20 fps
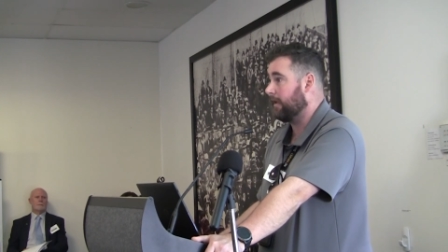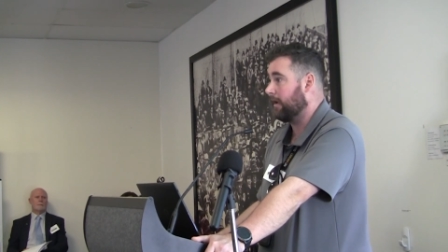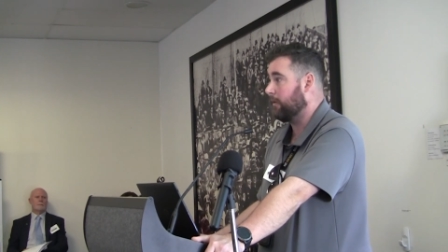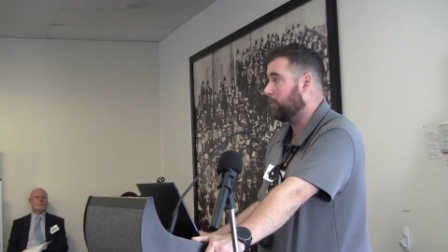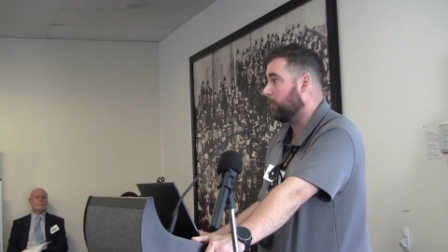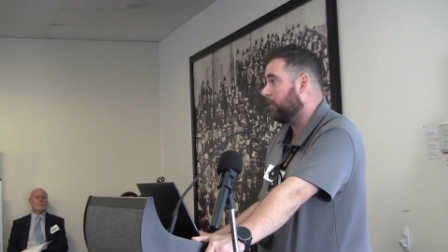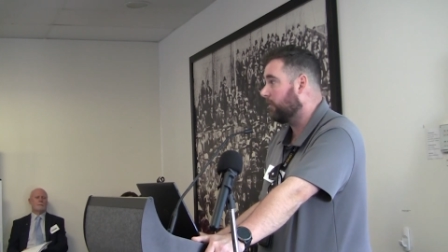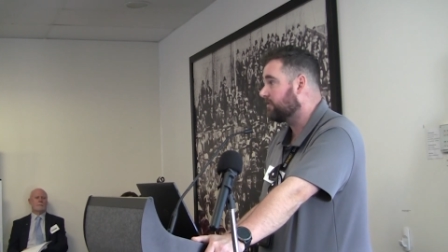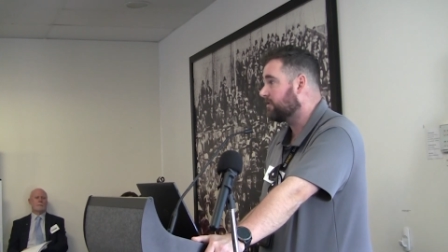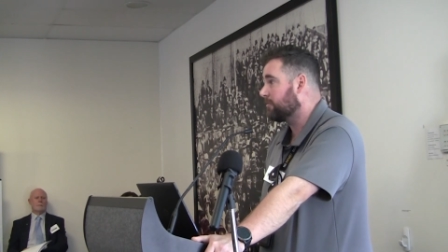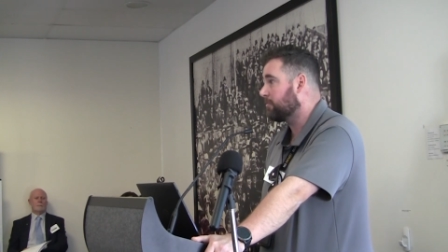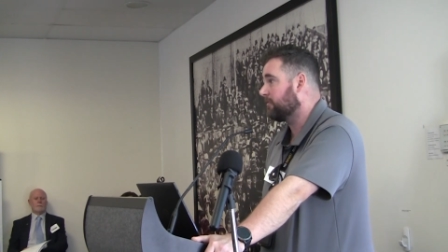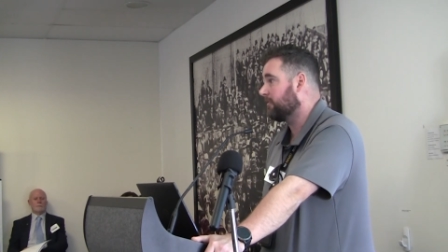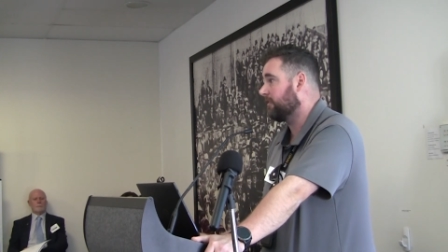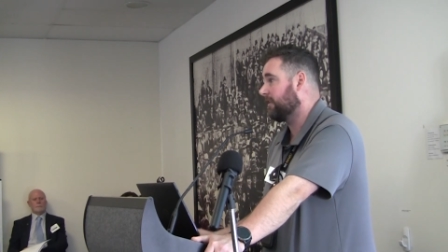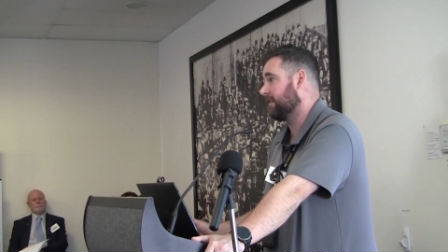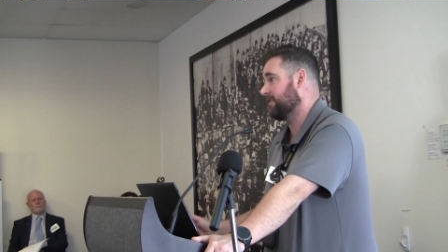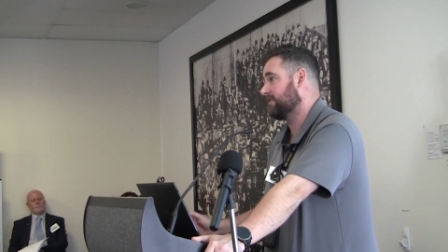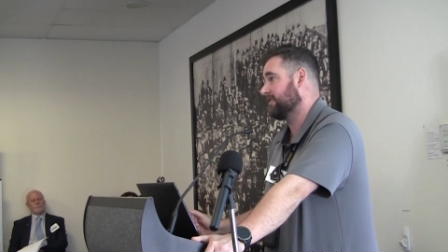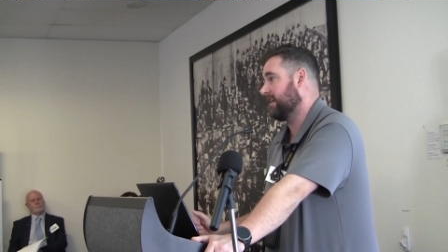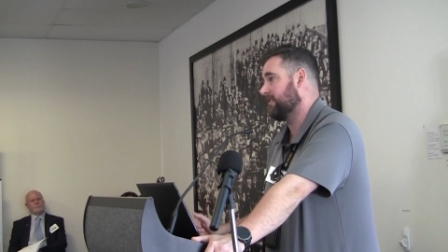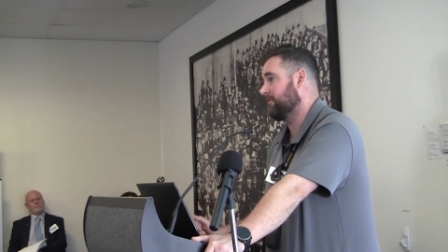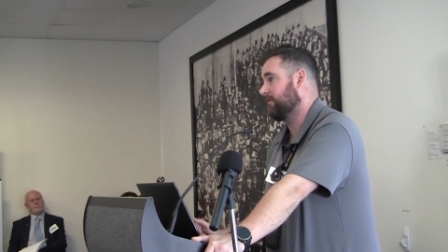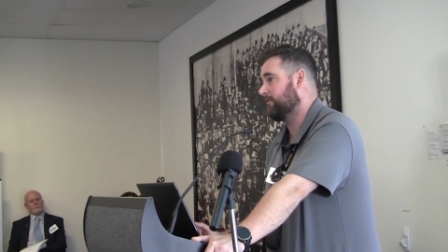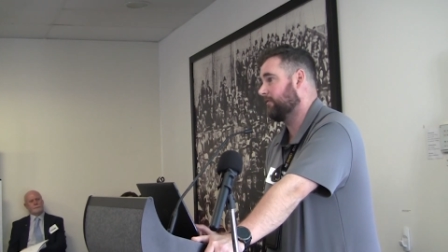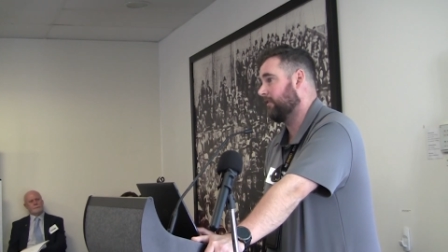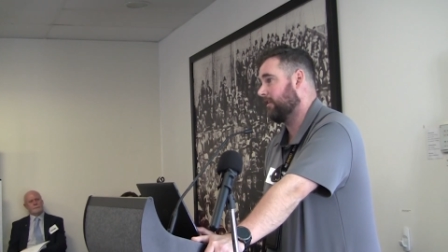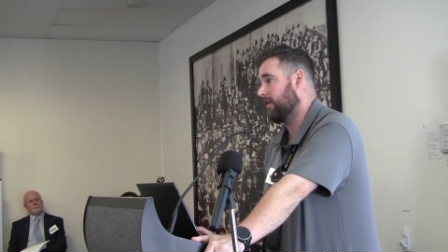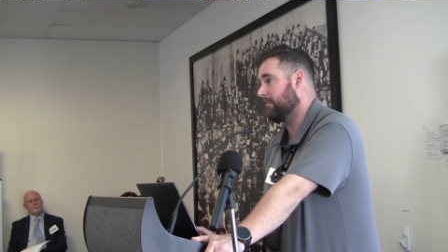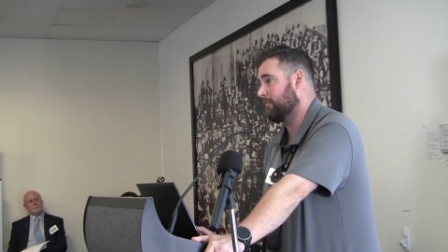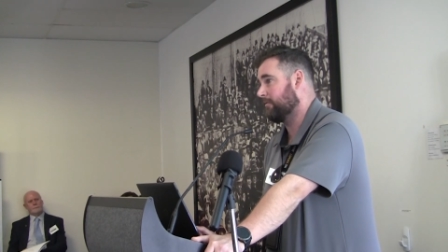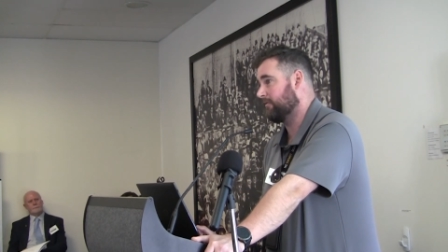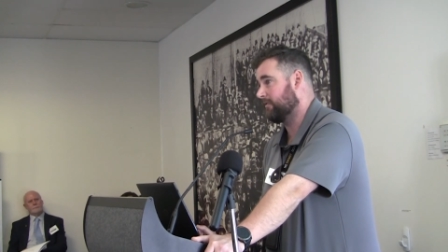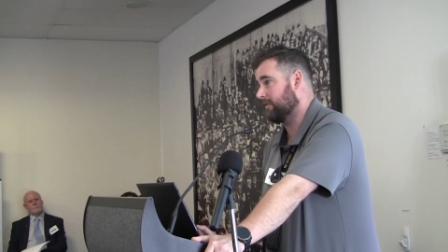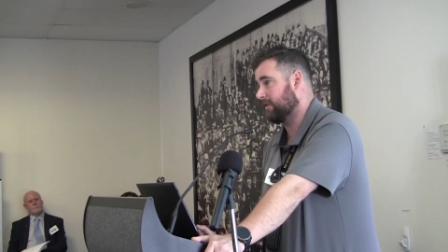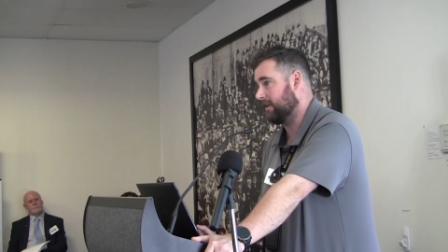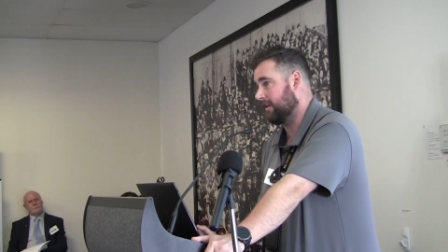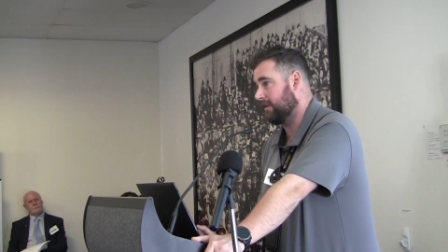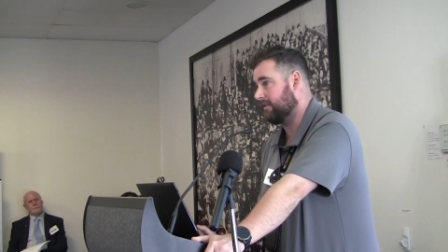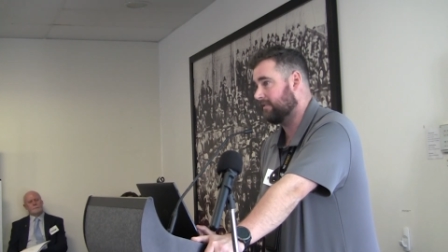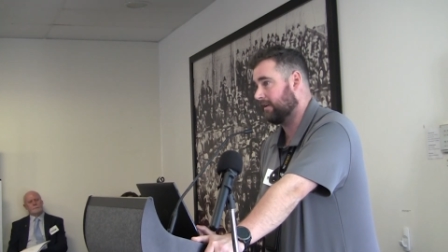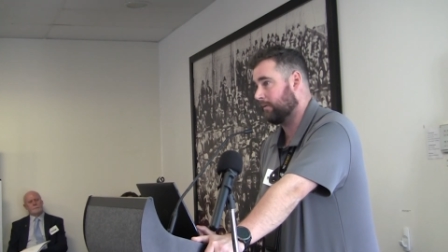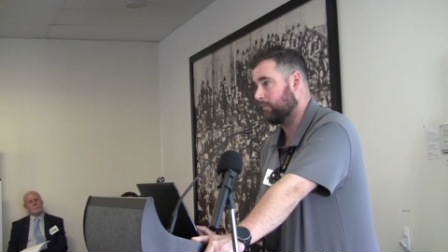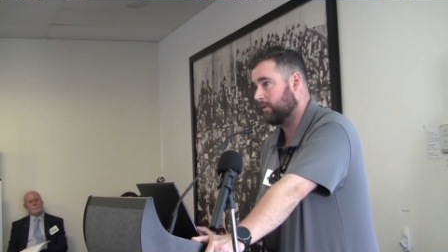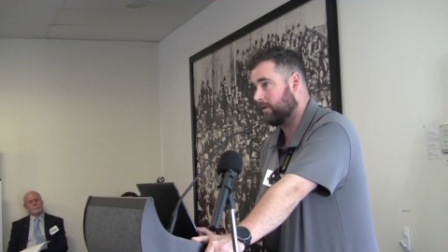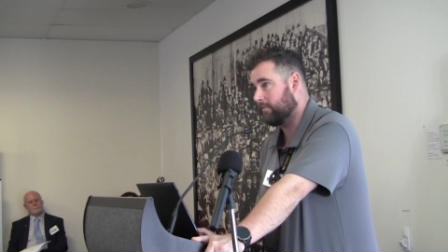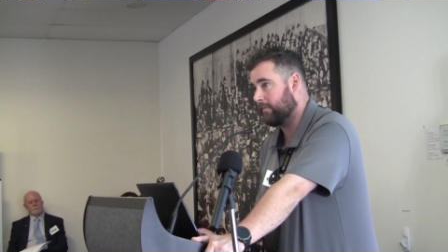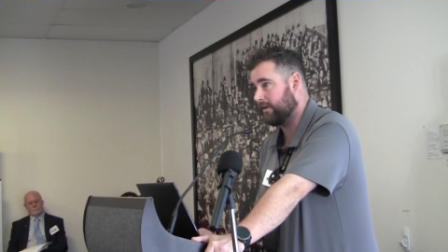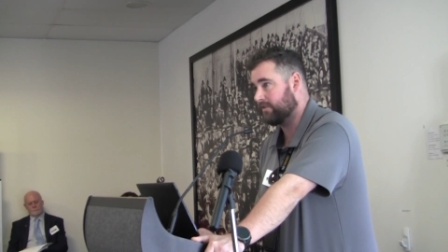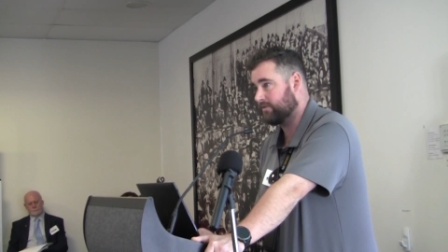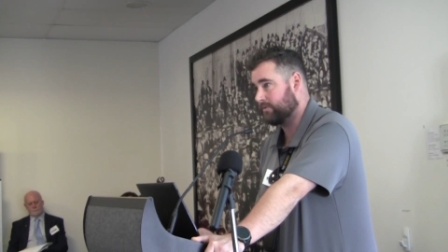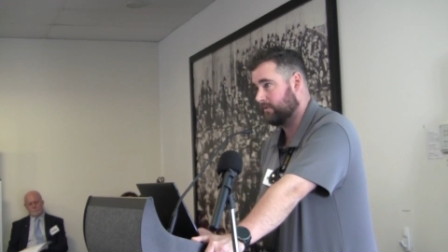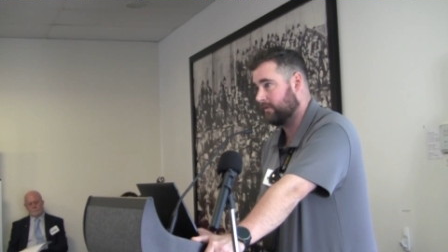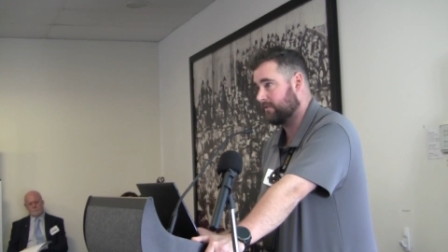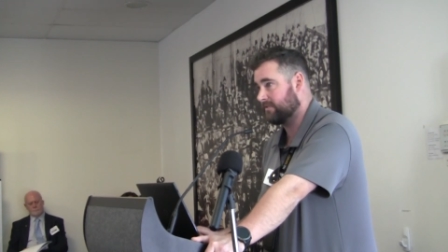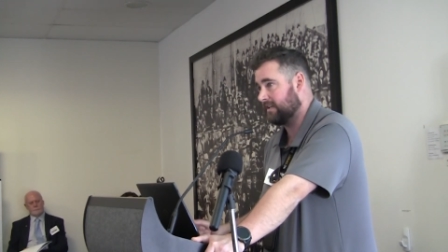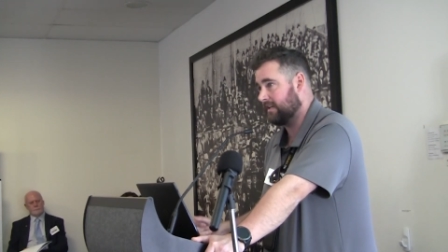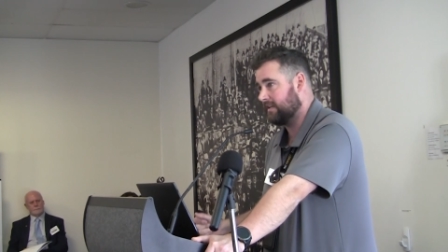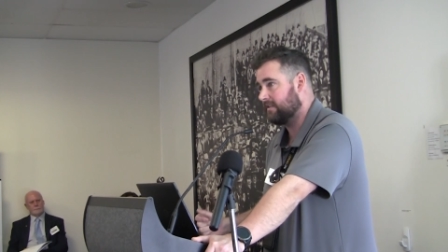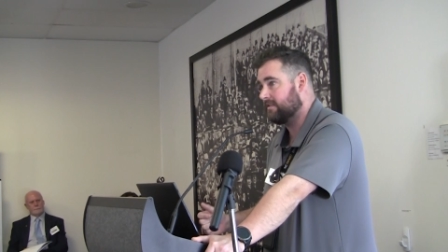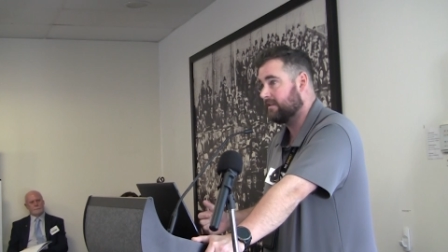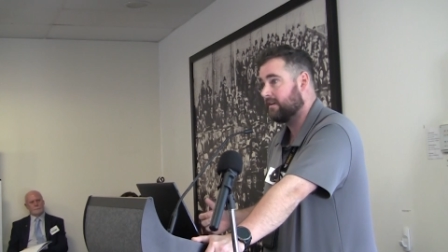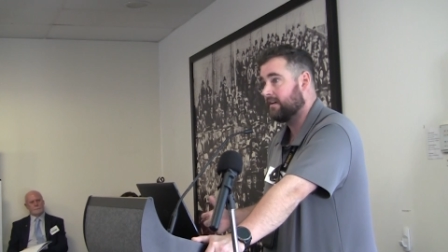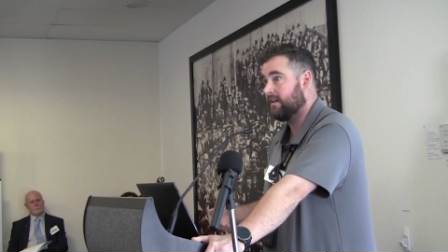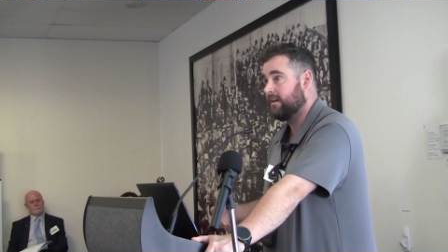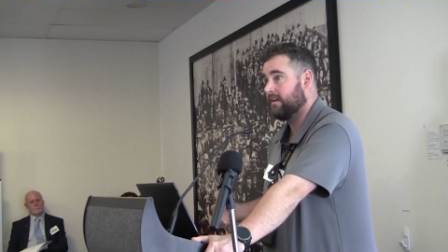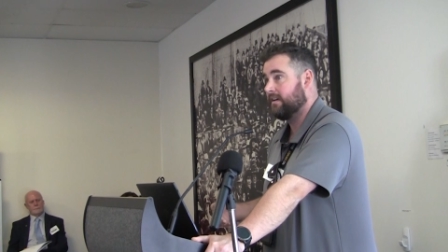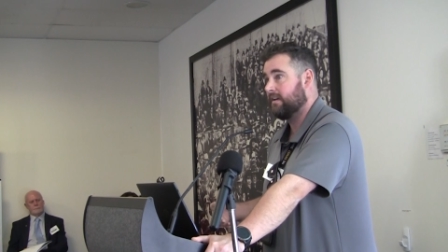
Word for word: They want to provide a safe environment for kids. They want to make sure those kids,